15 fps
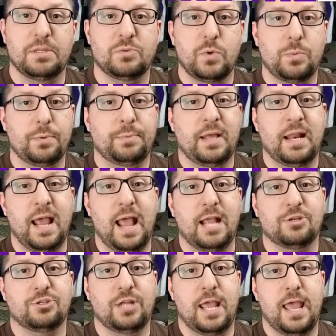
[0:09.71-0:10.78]
This week we played
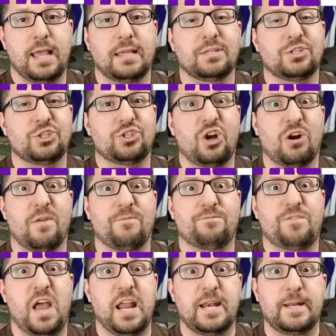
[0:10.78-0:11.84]
hashtag start a
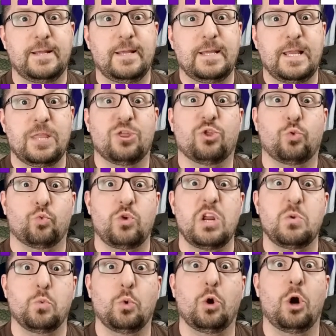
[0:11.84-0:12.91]
fight in
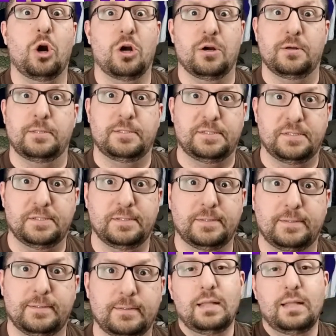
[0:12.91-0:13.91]
3 words.